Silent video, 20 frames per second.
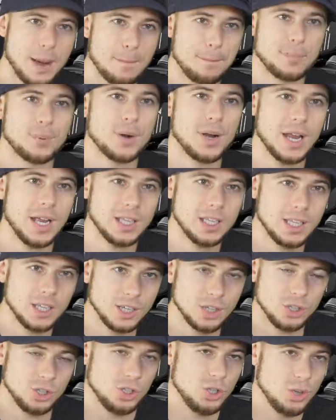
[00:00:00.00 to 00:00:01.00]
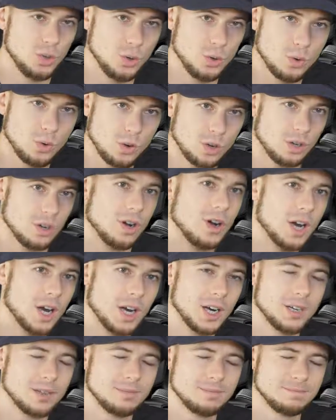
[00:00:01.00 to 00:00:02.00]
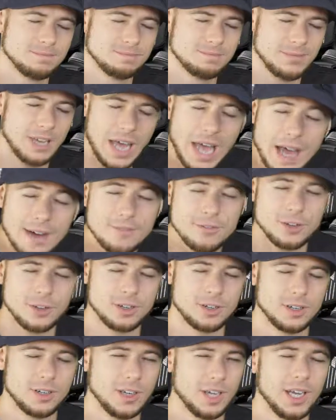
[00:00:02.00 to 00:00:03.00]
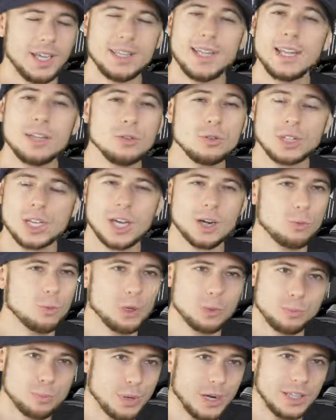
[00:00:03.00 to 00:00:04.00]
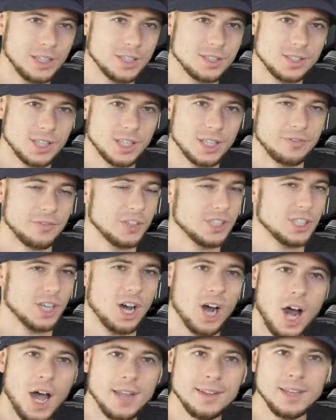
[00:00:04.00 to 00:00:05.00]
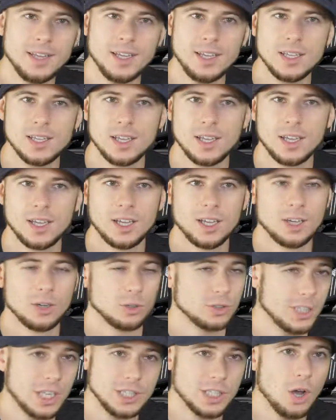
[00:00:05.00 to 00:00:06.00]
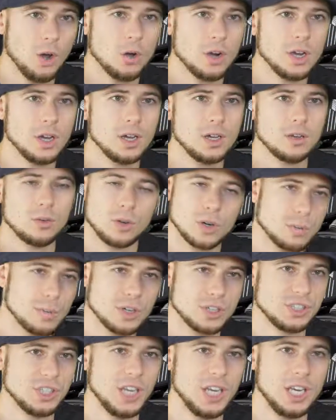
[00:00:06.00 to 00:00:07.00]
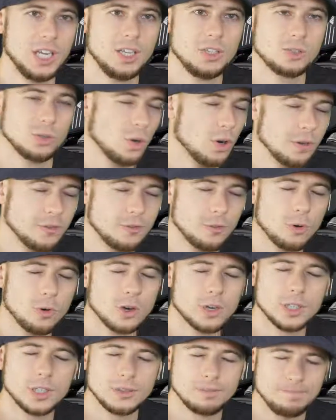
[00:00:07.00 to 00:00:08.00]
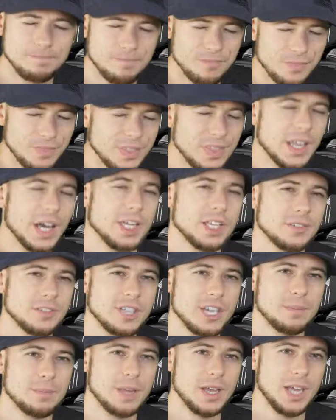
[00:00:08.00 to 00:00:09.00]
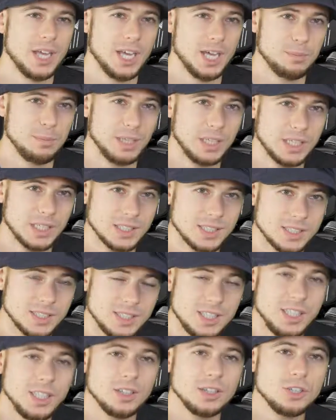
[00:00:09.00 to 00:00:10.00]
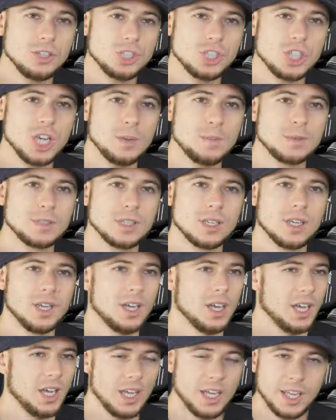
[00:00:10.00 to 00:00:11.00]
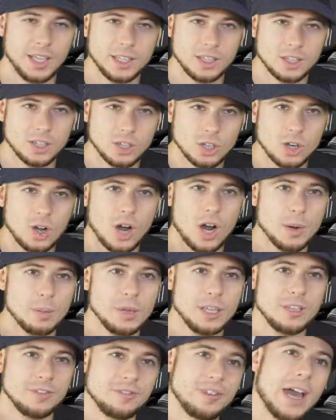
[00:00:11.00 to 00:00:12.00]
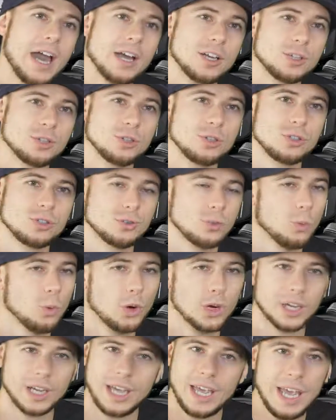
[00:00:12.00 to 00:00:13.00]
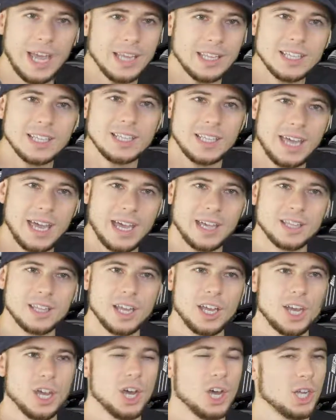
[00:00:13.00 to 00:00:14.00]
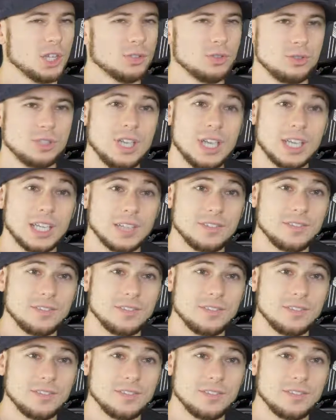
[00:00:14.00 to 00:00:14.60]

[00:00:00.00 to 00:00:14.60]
a brand new car. Ever. And I don't care what brand is it, if it's a Honda, Toyota, or Mercedes, or Ford, none of them. Because dealerships and car manufacturers work hand in hand to take